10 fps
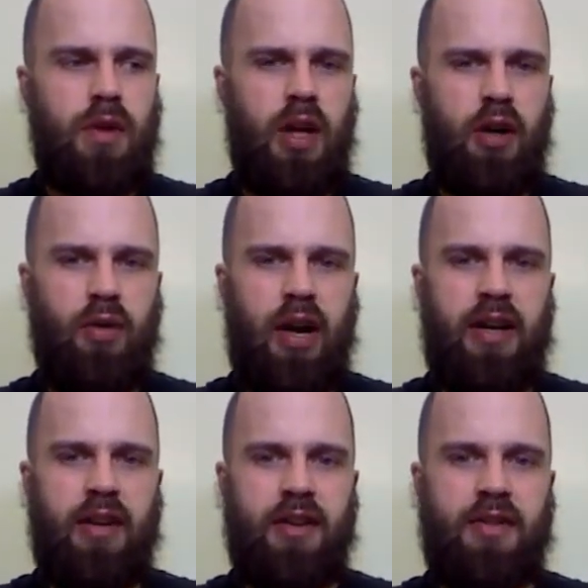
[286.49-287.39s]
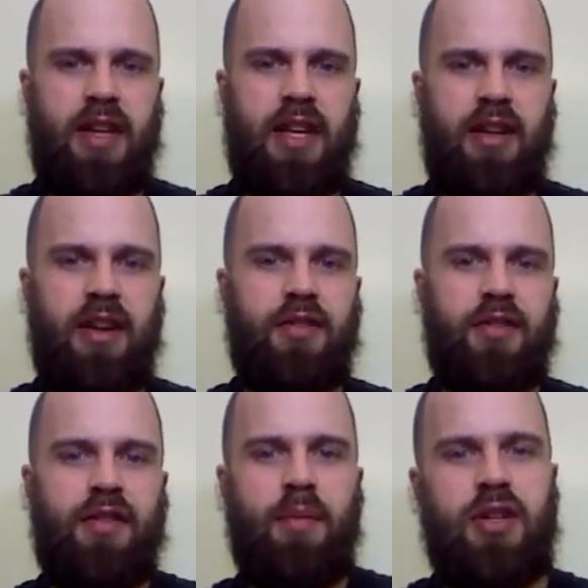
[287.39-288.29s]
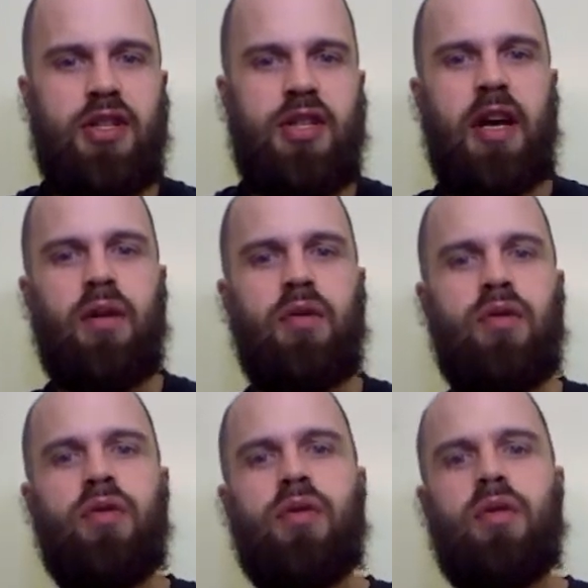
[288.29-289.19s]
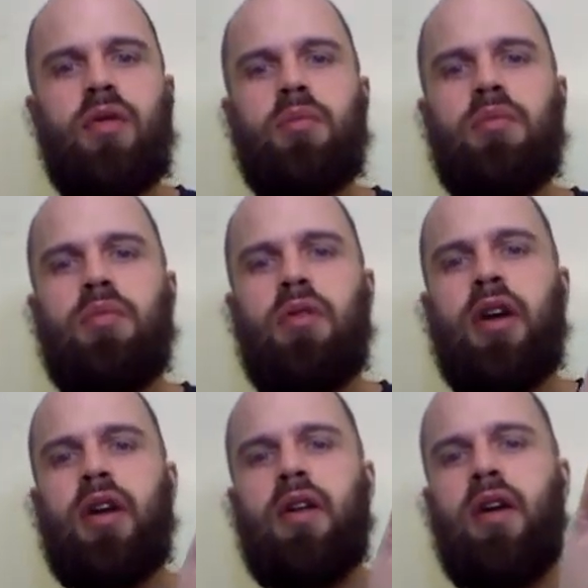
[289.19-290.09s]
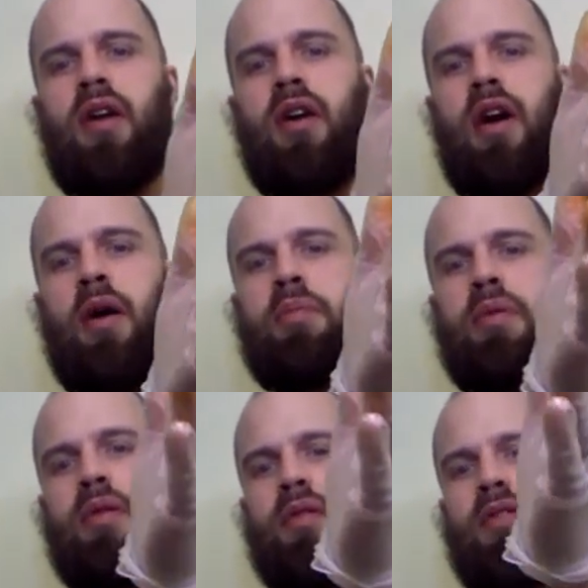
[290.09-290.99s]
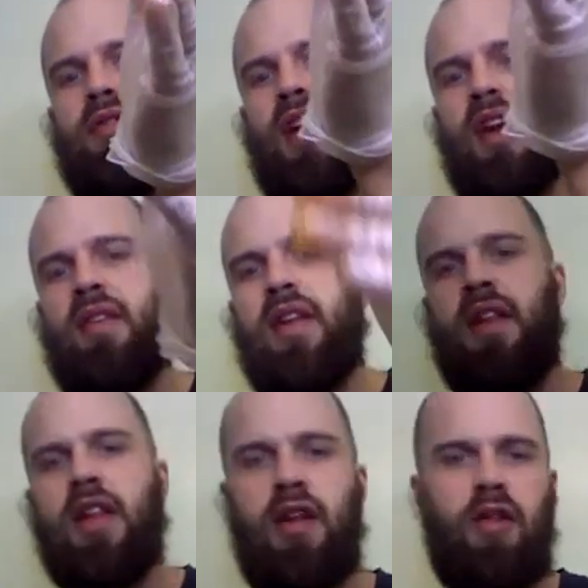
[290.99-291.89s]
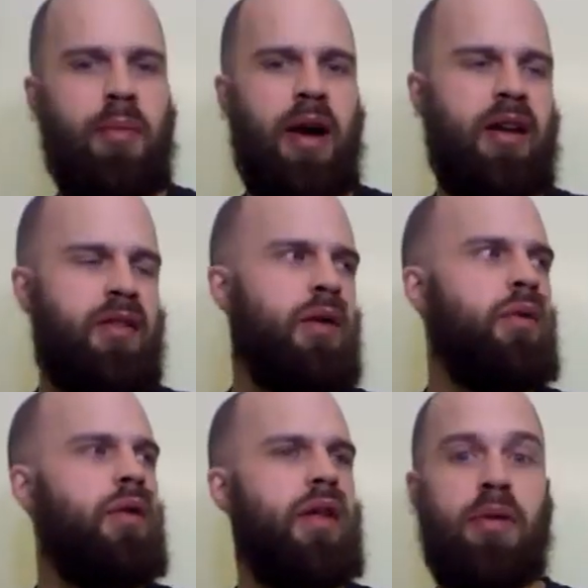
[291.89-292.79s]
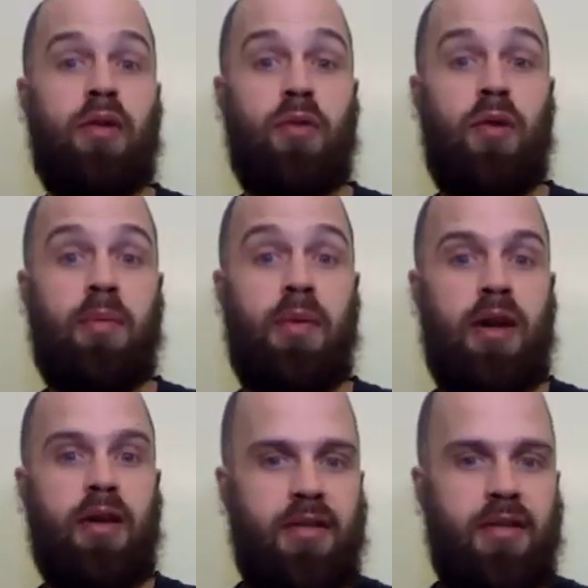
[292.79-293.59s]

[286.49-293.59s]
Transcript: like riding on a ski lift or something, just kind of plugging along up steadily, and then you look back and it's like, wow, that built quite a bit.